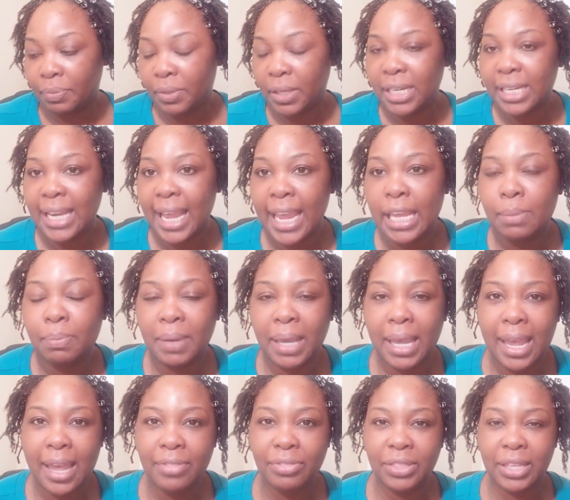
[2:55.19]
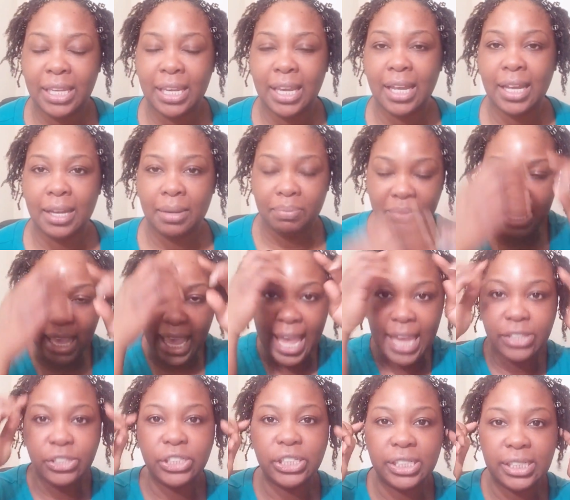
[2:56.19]
nape and the
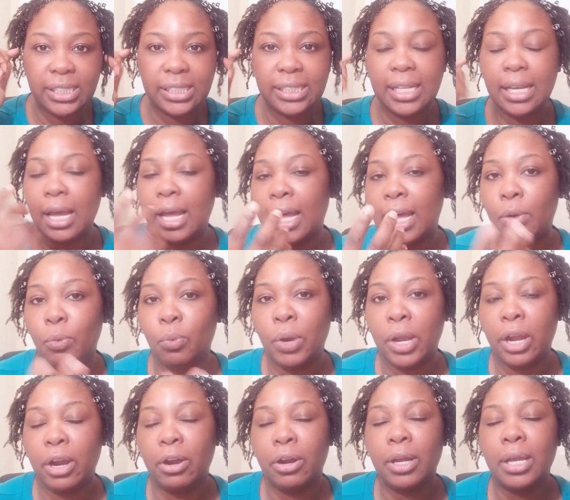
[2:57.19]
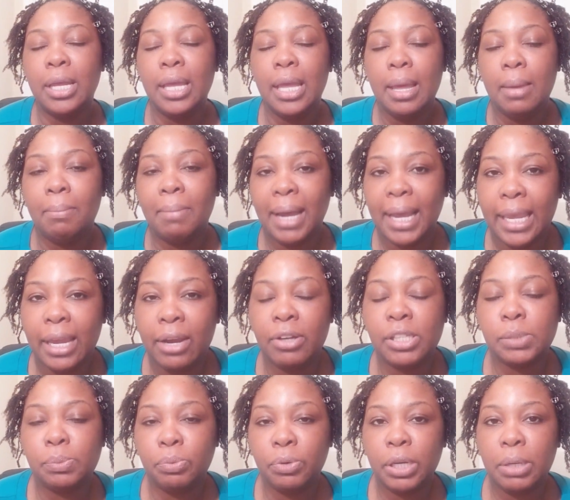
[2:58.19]
edges, where my hair
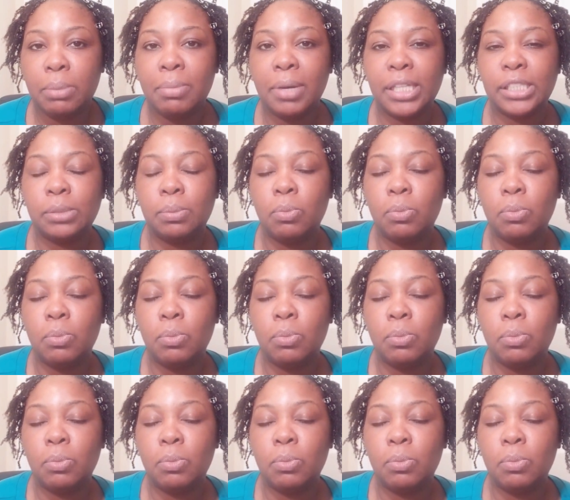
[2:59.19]
is pretty much